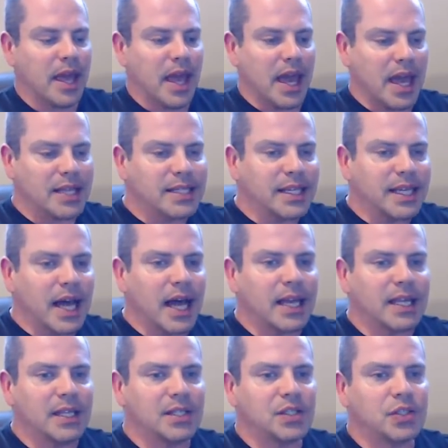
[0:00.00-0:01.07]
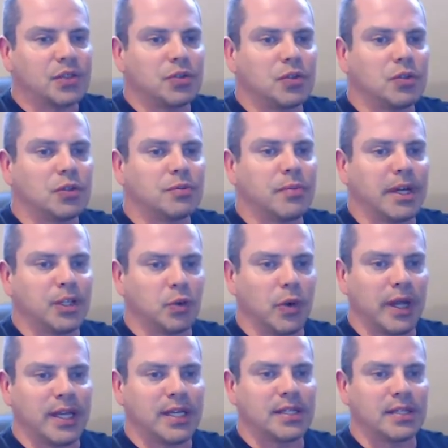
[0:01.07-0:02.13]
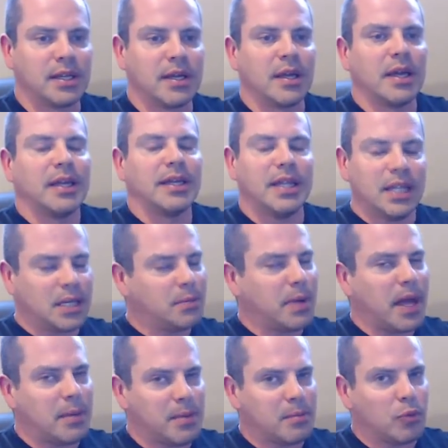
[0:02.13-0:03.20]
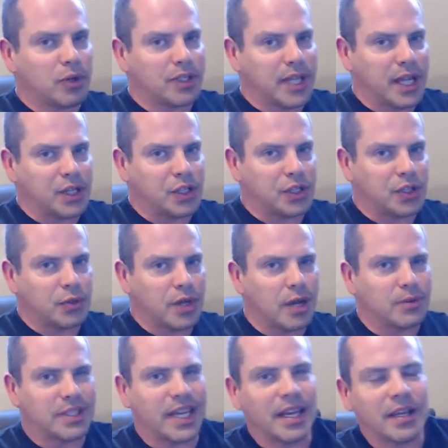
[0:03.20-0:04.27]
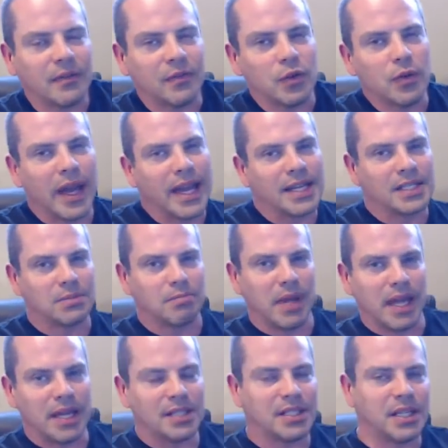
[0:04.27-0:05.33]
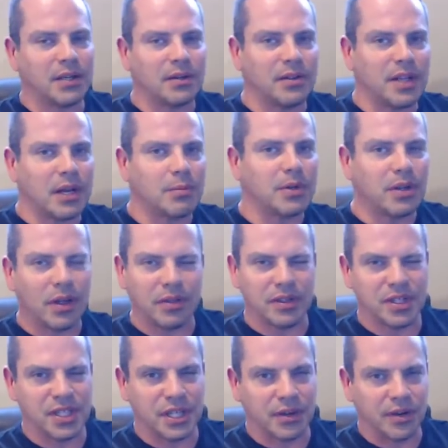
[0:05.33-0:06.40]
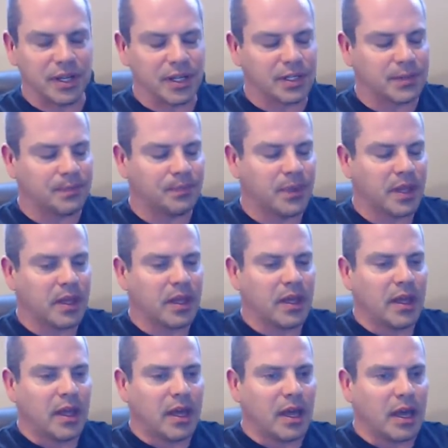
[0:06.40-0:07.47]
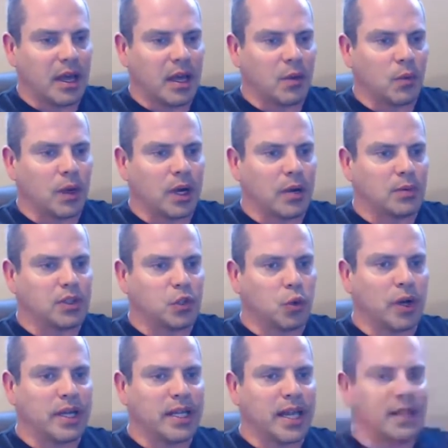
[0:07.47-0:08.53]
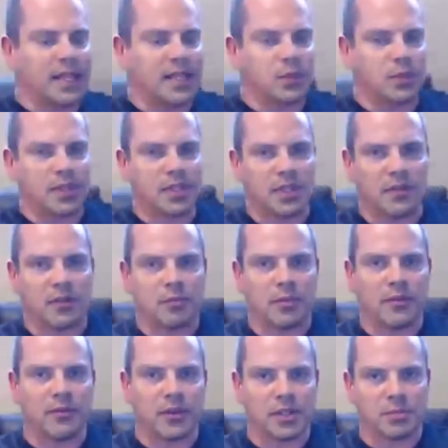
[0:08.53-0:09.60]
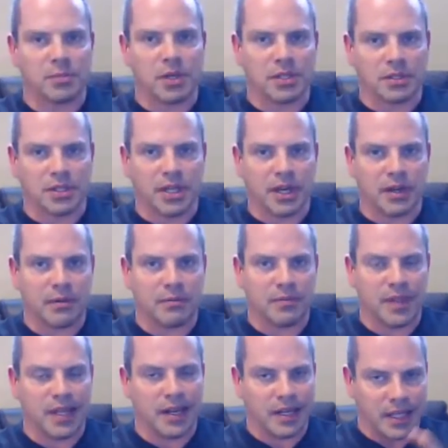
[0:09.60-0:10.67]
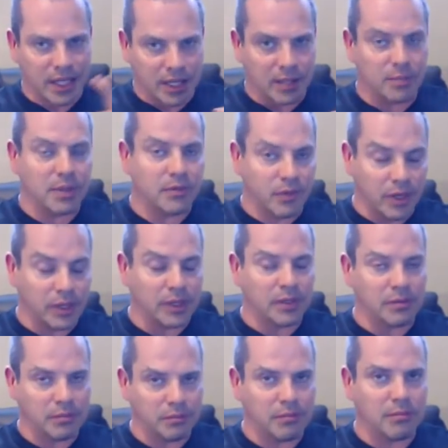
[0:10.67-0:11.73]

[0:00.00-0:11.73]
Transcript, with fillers: As I got into my 20s, needed to pay a bit more attention to it. I was getting a few aches and pains here and there, but nothing serious. Uh, when I was 28, that's when I suffered my first muscle tear. Then I needed to be really